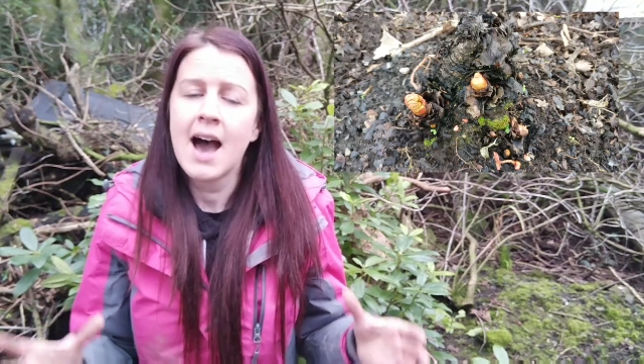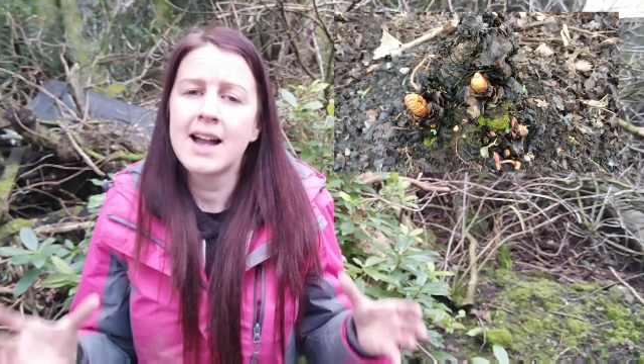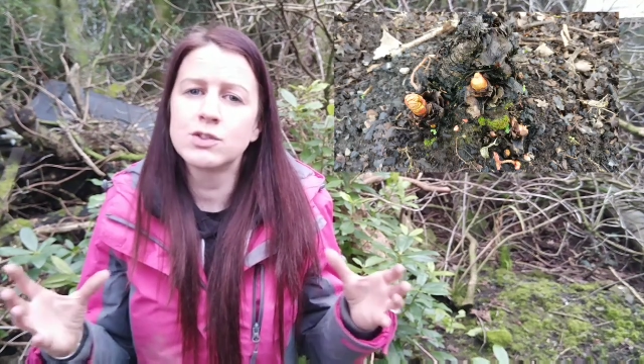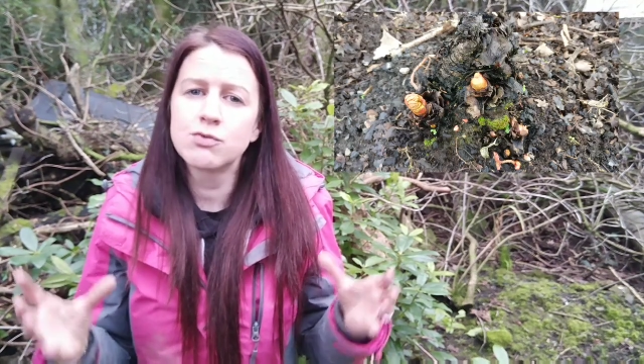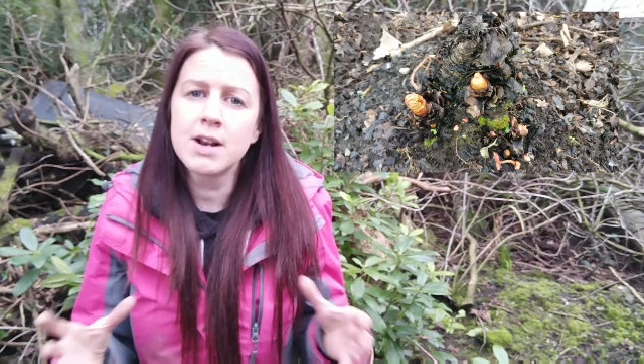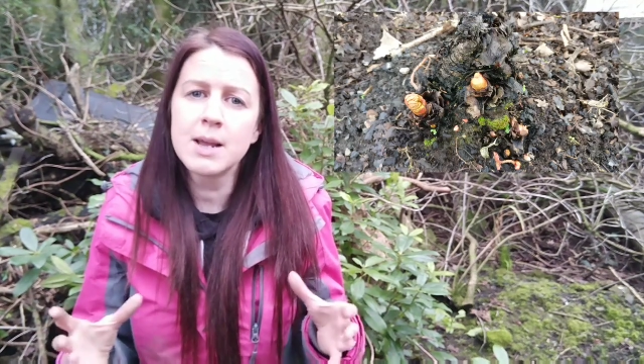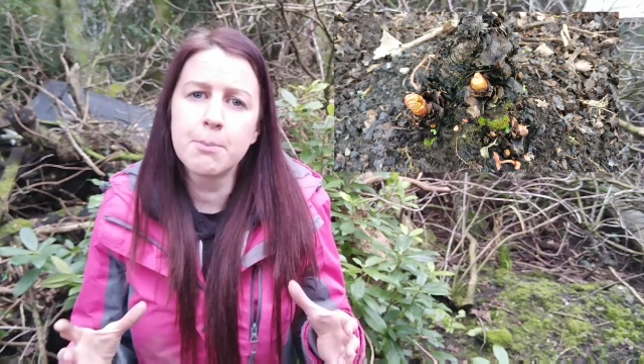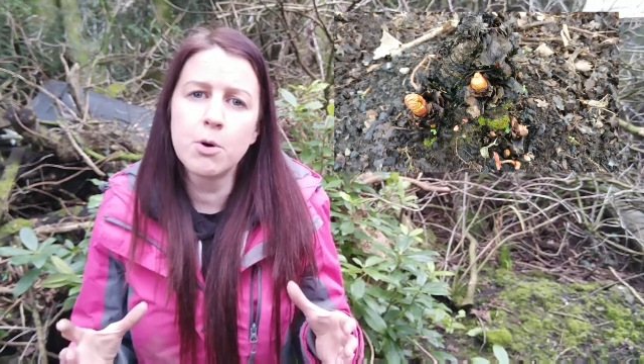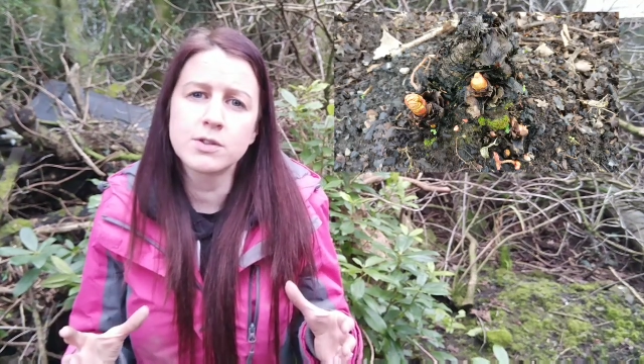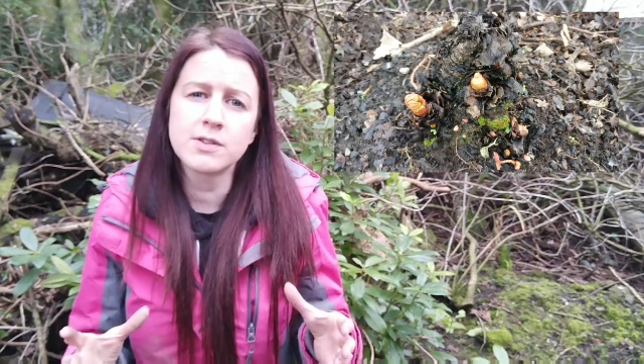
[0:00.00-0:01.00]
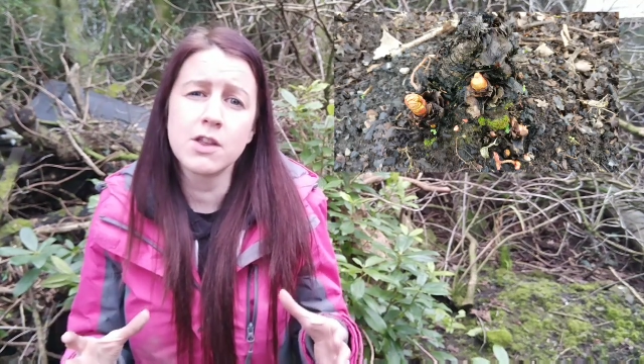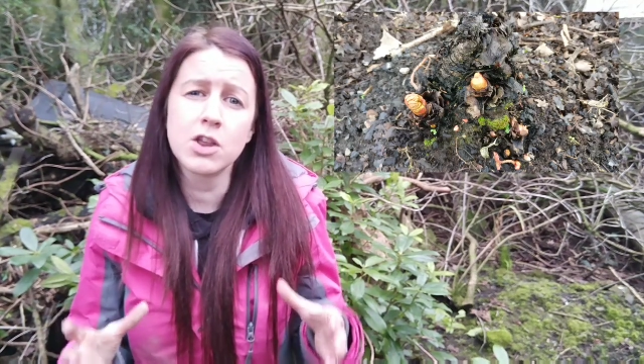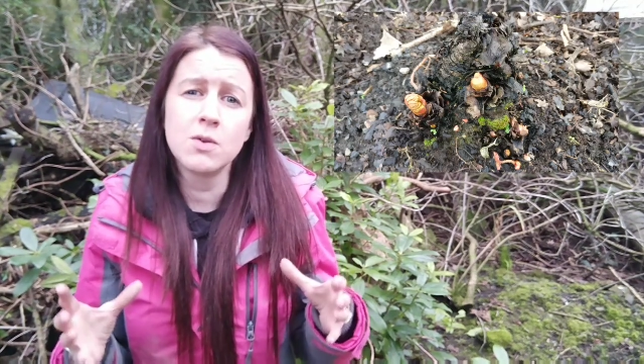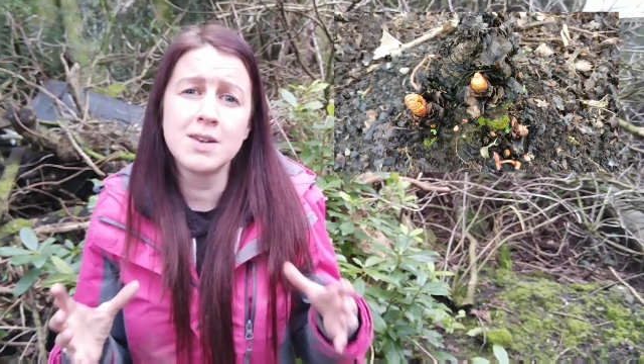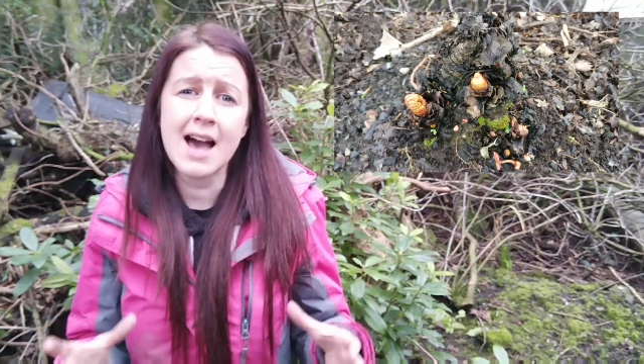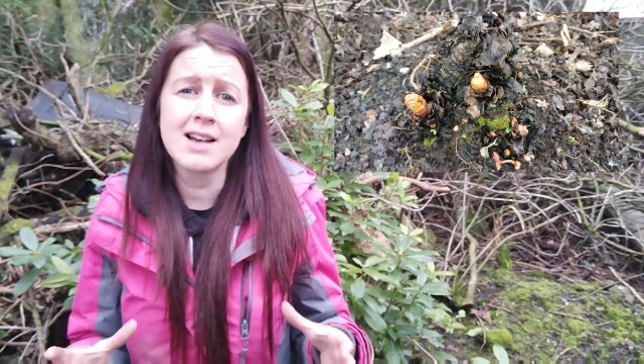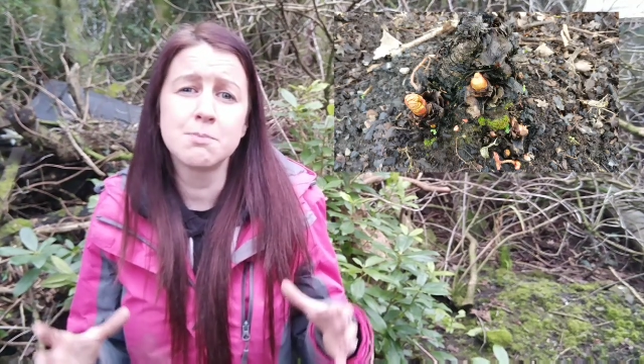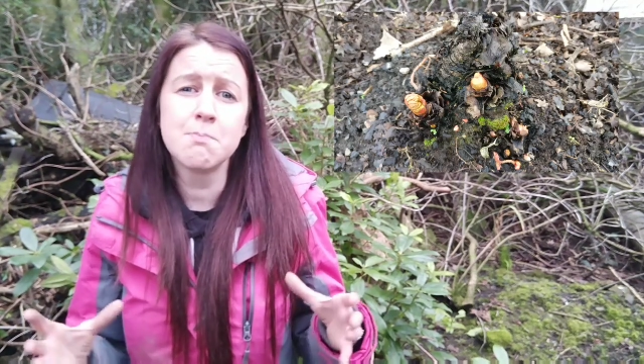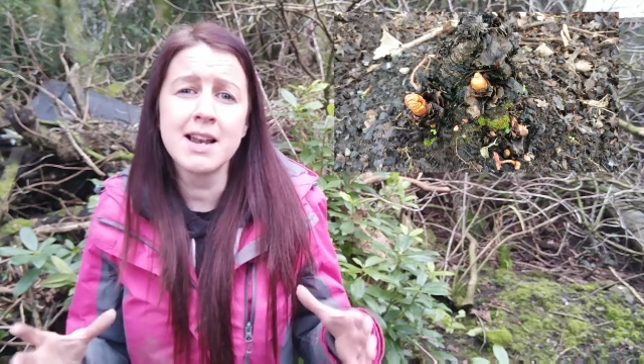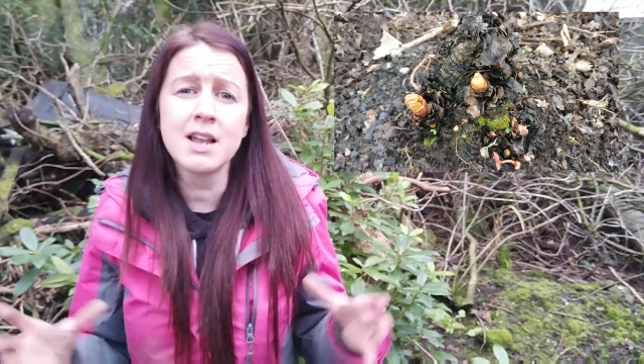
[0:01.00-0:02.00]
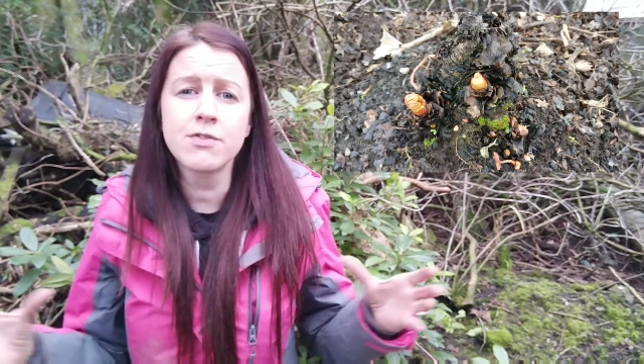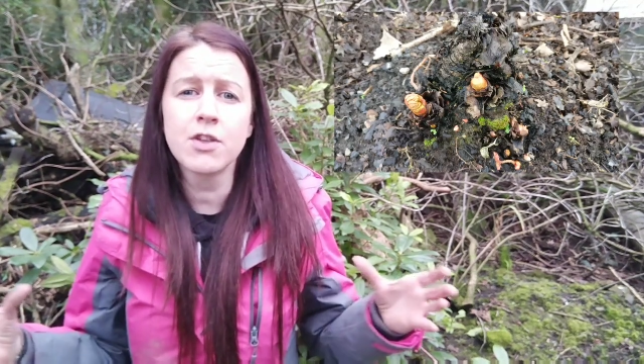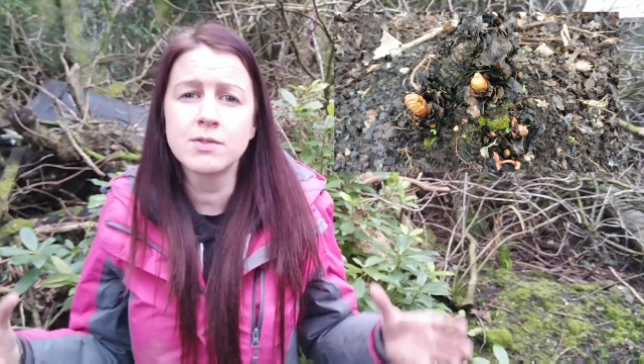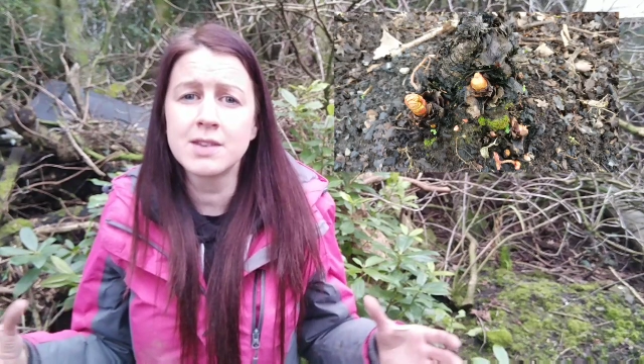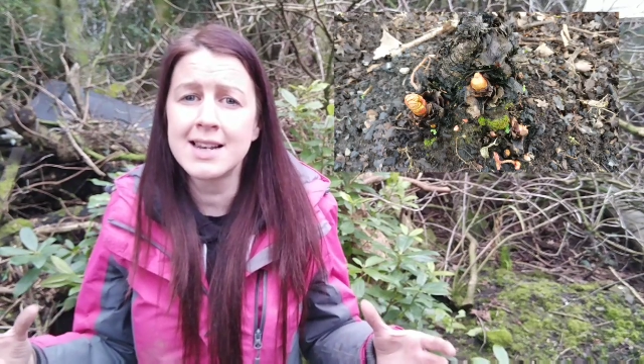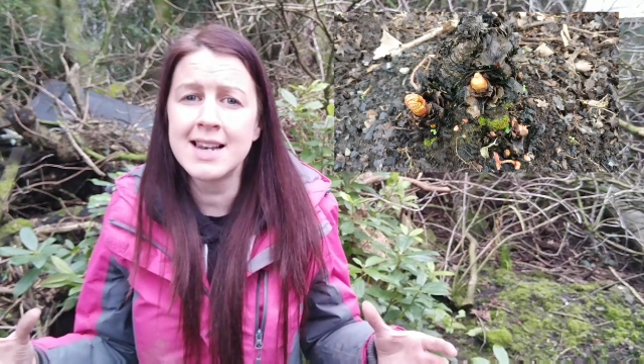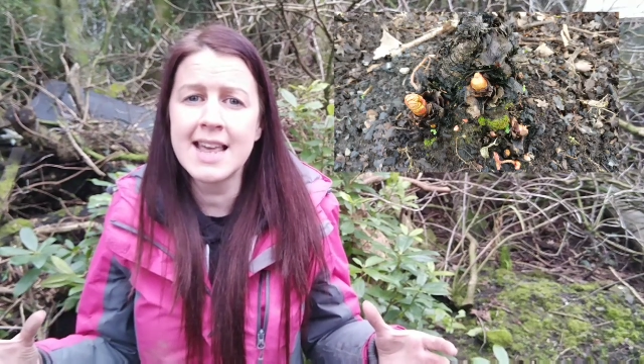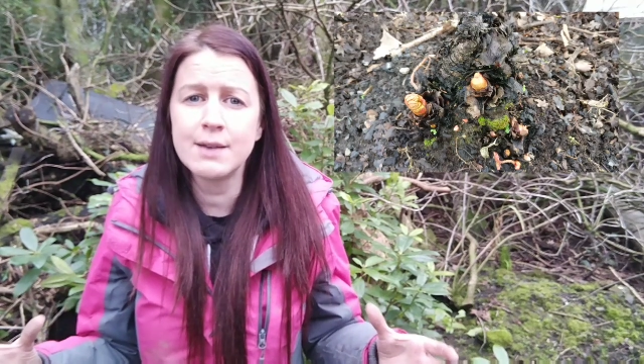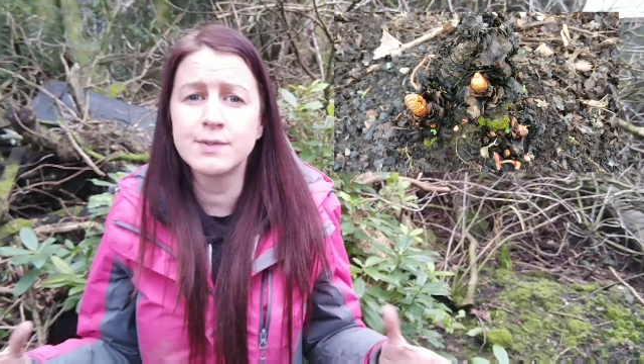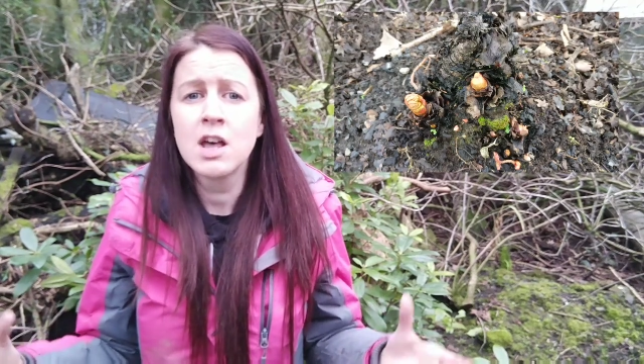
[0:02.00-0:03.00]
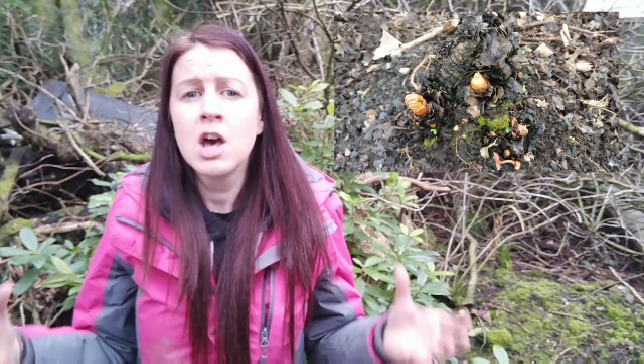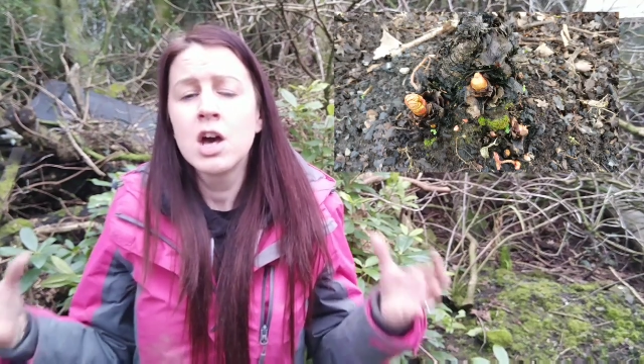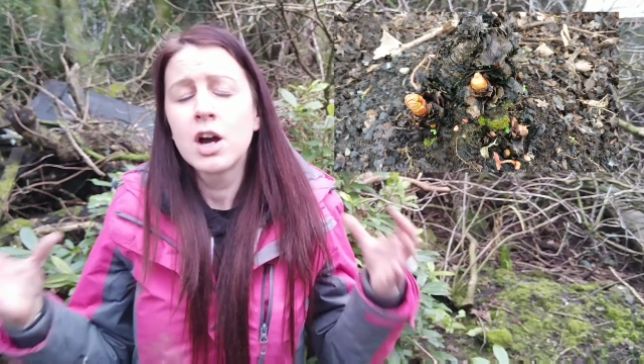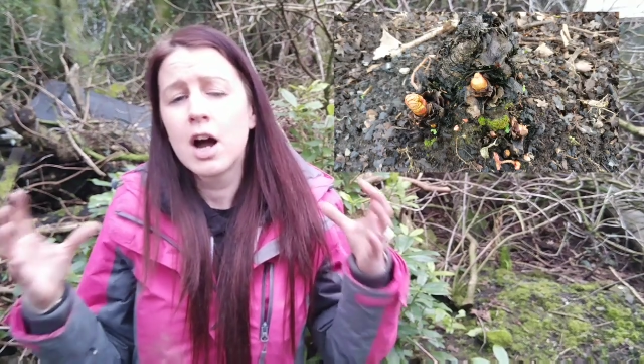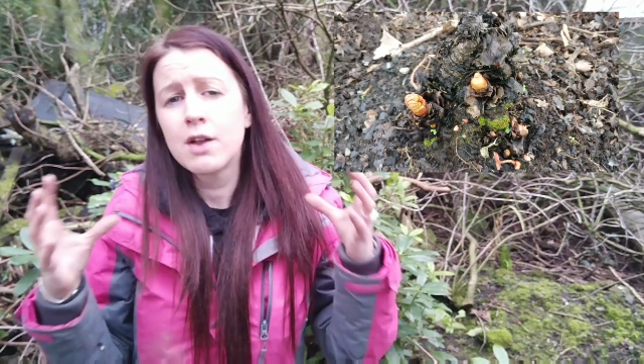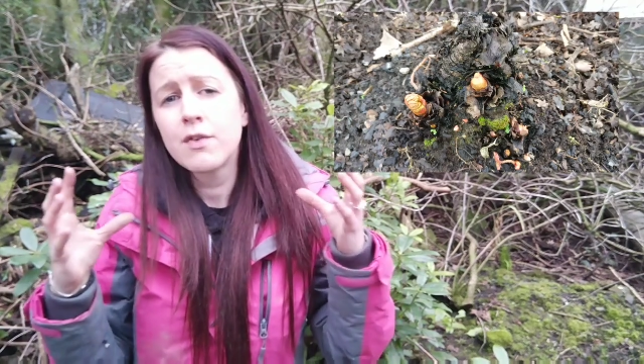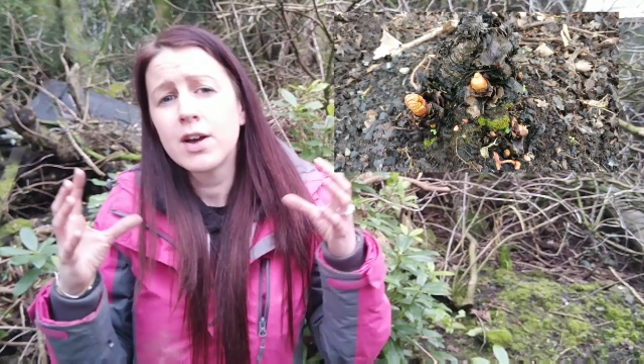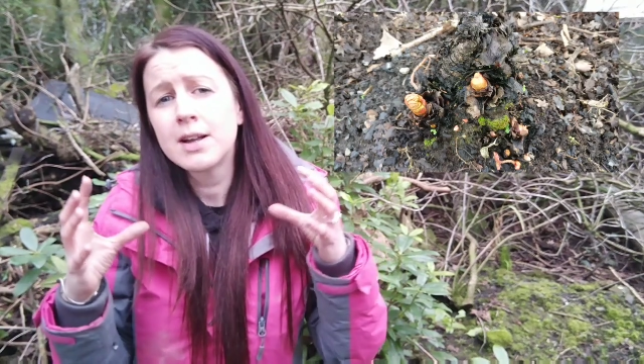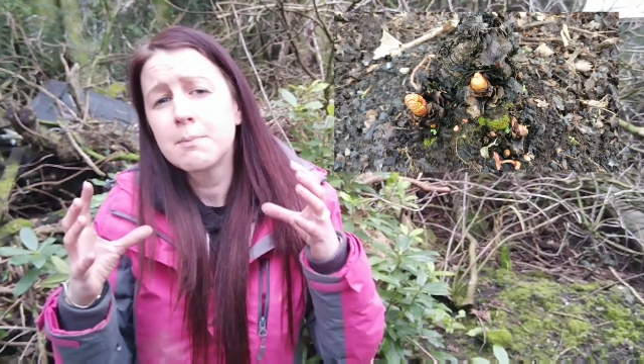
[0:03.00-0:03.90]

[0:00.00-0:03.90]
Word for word: and it's really important that you let as many of those leaves kind of